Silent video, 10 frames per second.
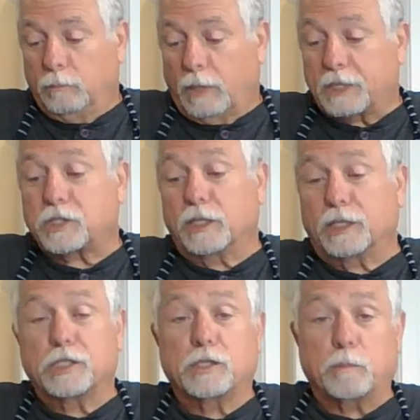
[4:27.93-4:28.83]
like I said,
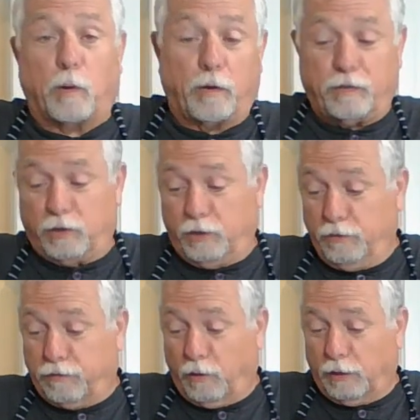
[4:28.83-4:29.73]
this is part of our new
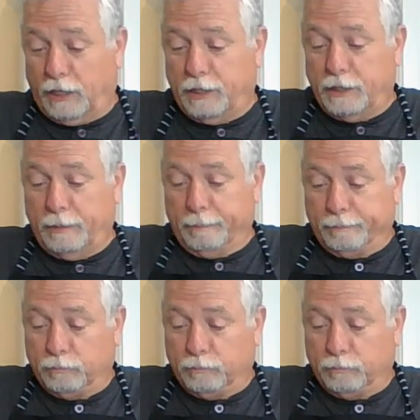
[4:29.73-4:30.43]
fall lineup,